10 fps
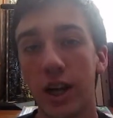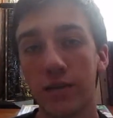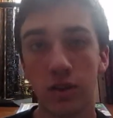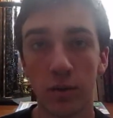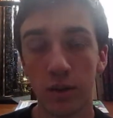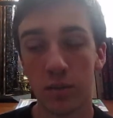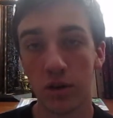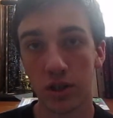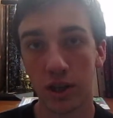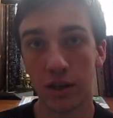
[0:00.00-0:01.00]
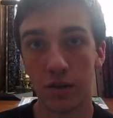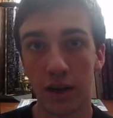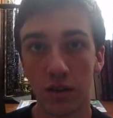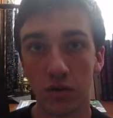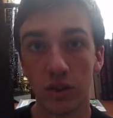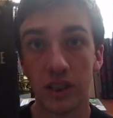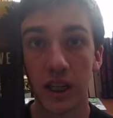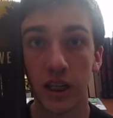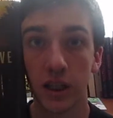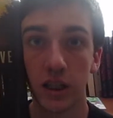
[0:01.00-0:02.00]
I have so many books I need to read, it's
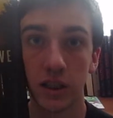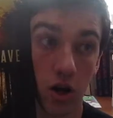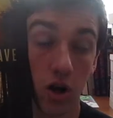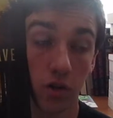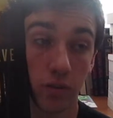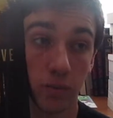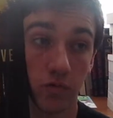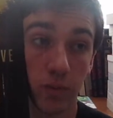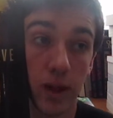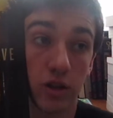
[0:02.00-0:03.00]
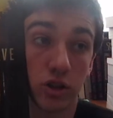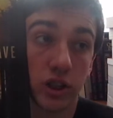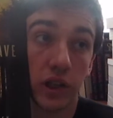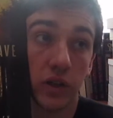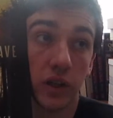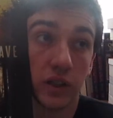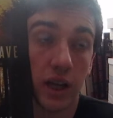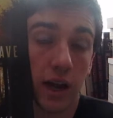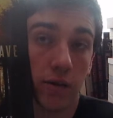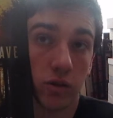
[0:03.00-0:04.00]
ridiculous. All the major series
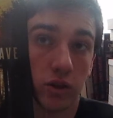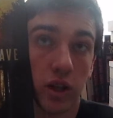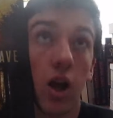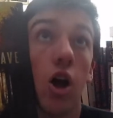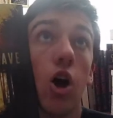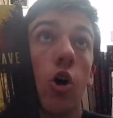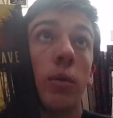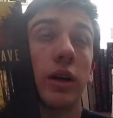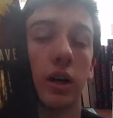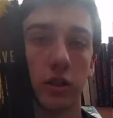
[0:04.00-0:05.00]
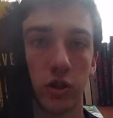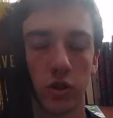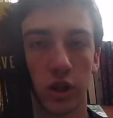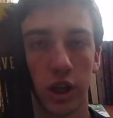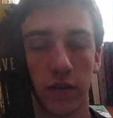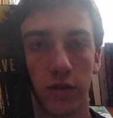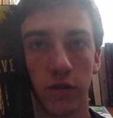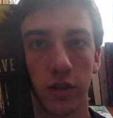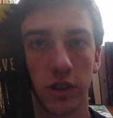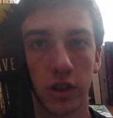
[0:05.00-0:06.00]
that everyone's like, oh my god, it's so good, you have to
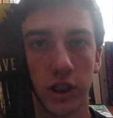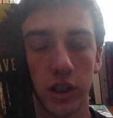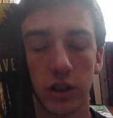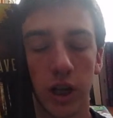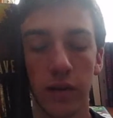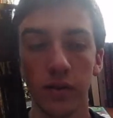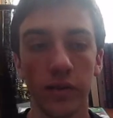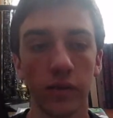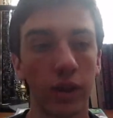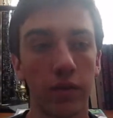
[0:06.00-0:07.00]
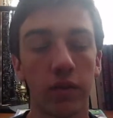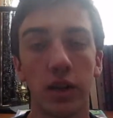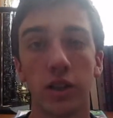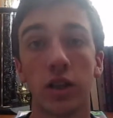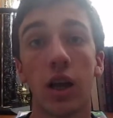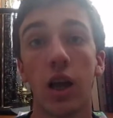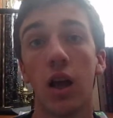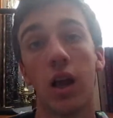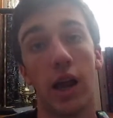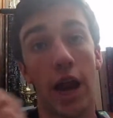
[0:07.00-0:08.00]
finish this series. I haven't even like finished.
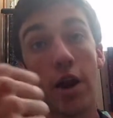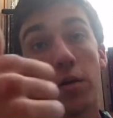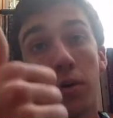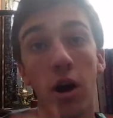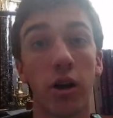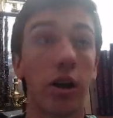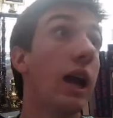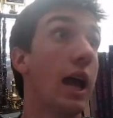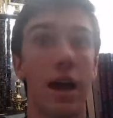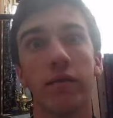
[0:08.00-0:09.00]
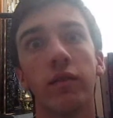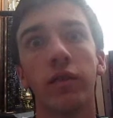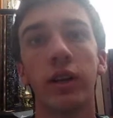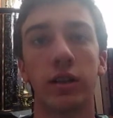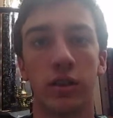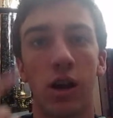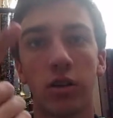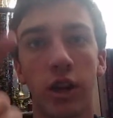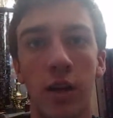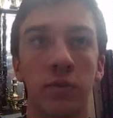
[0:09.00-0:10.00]
Harry Potter, haven't finished.
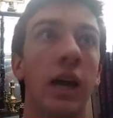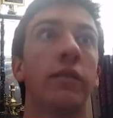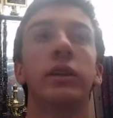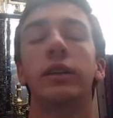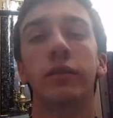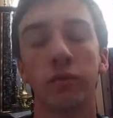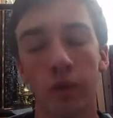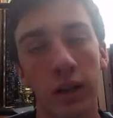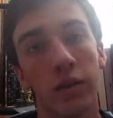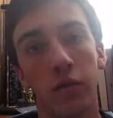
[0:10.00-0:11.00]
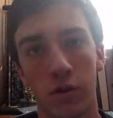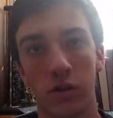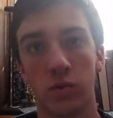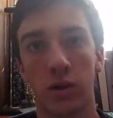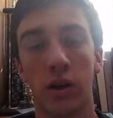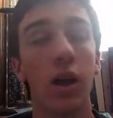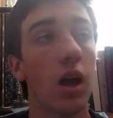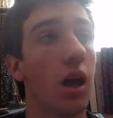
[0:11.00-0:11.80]
Hunger Games, haven't even read the first one.